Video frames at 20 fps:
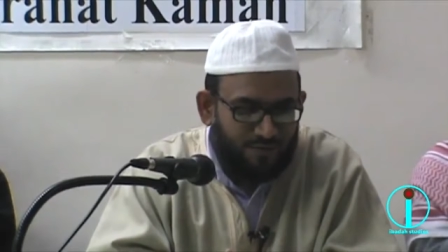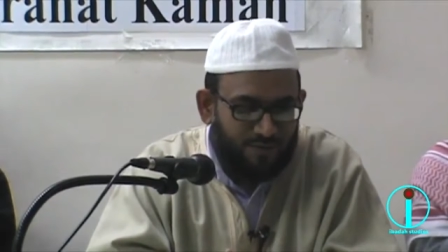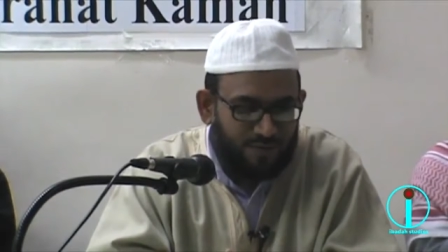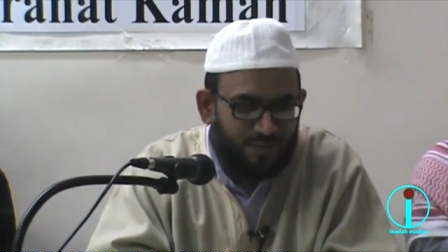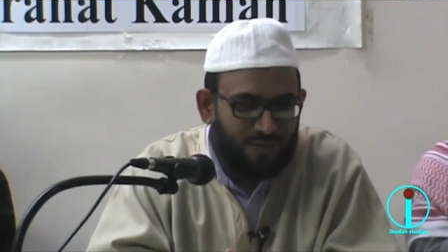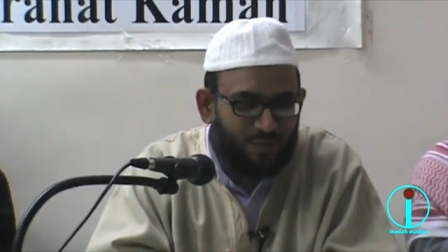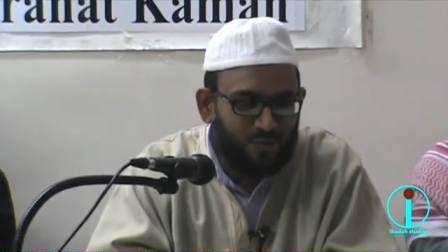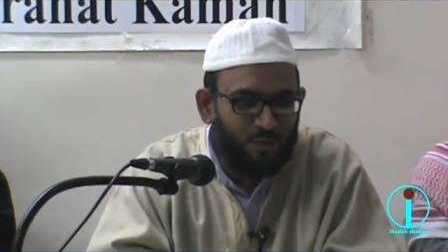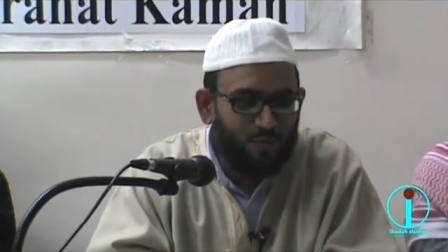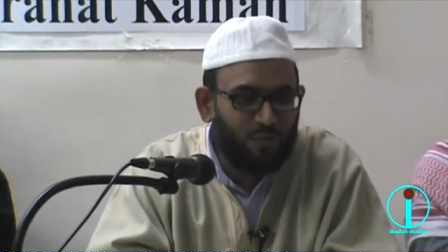
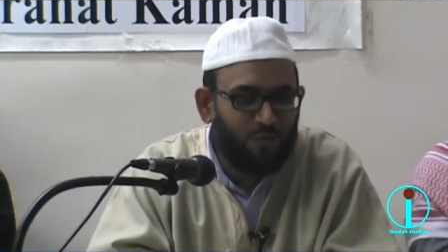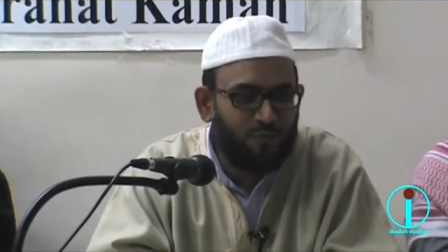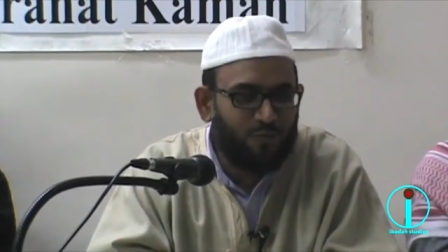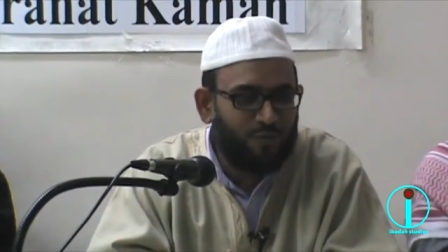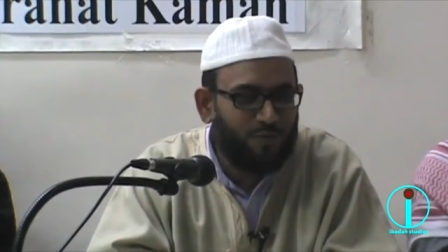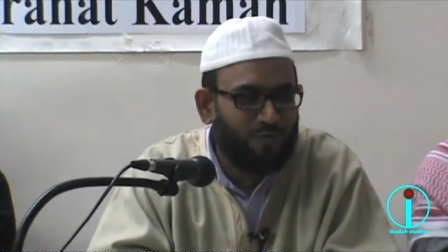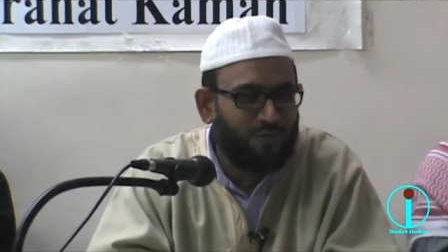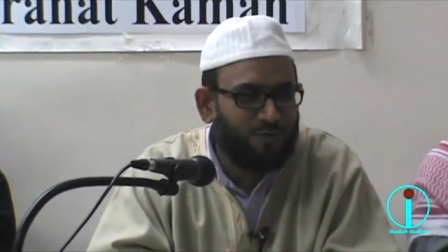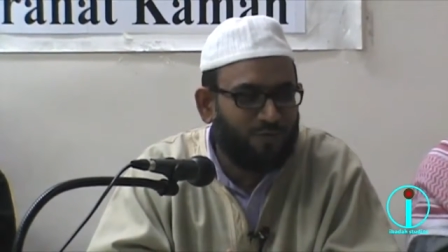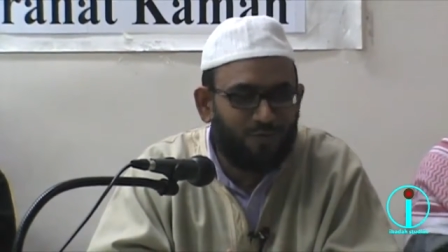This is the whole,
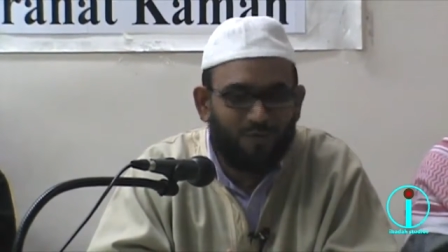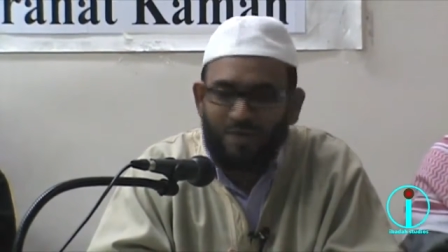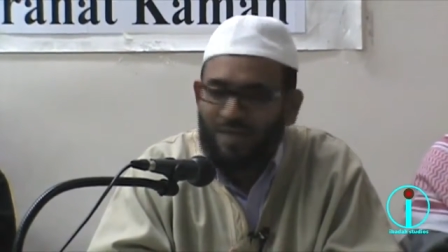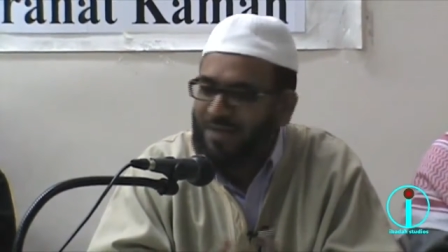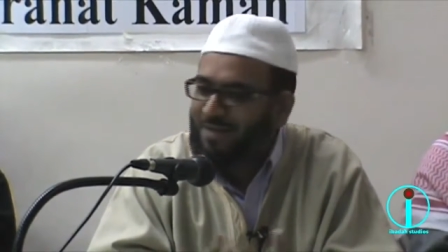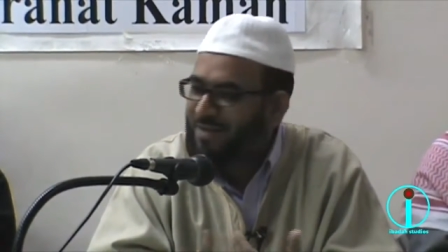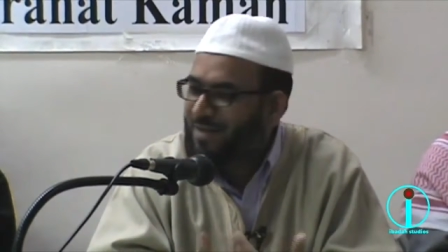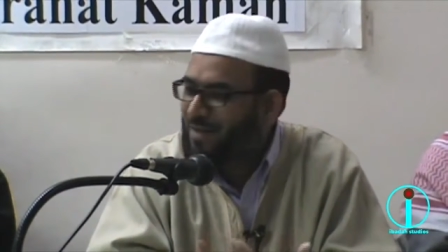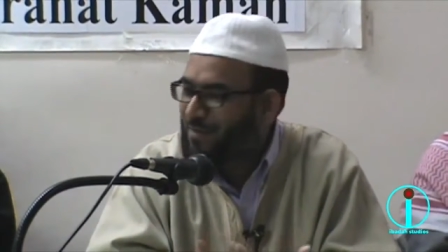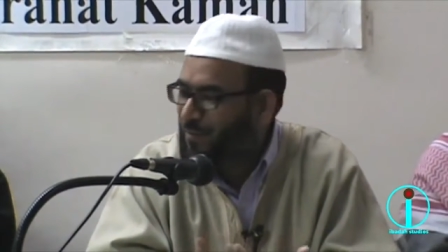whole, whole
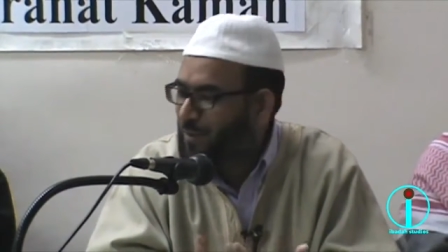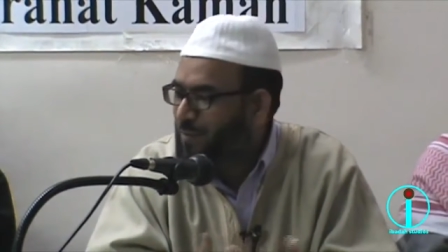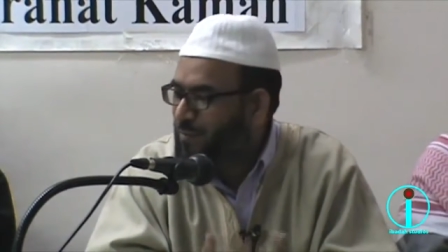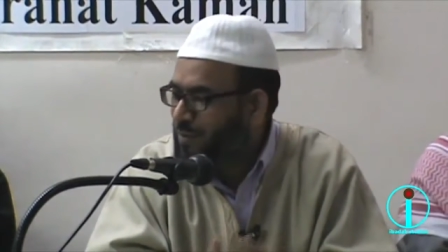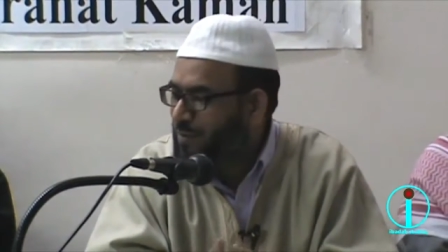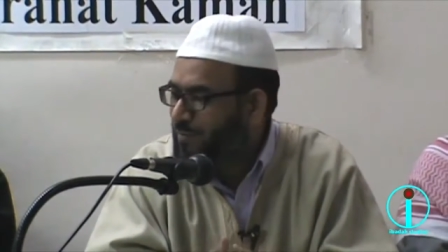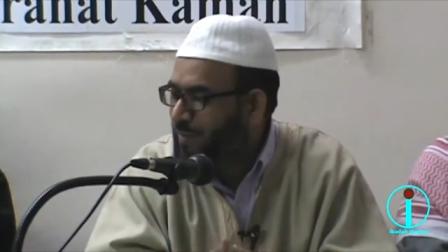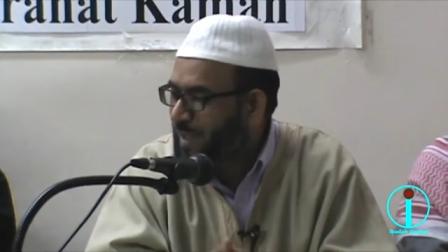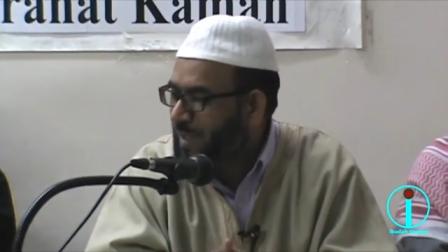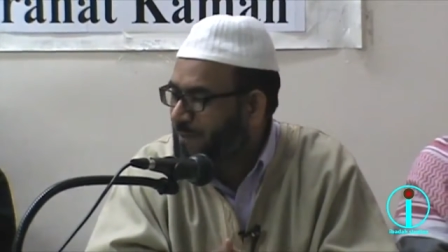idea in
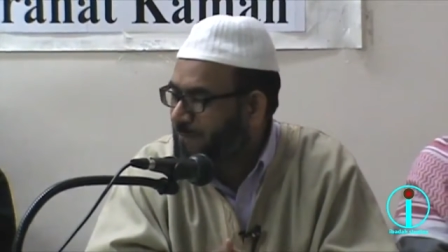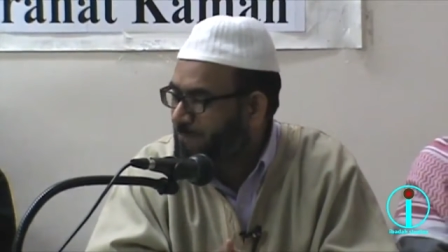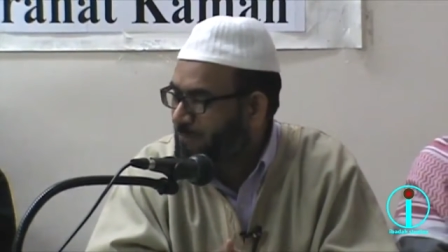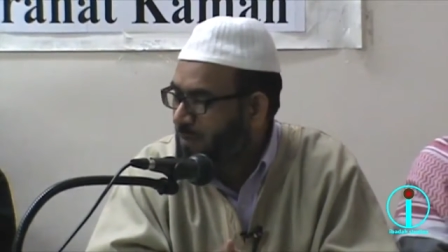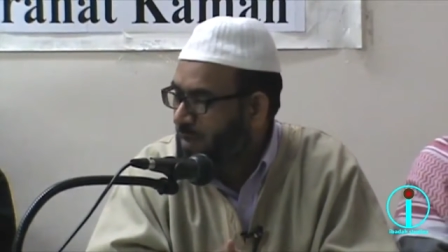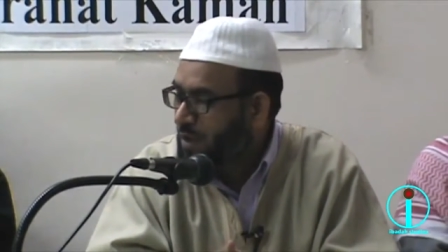people's mind.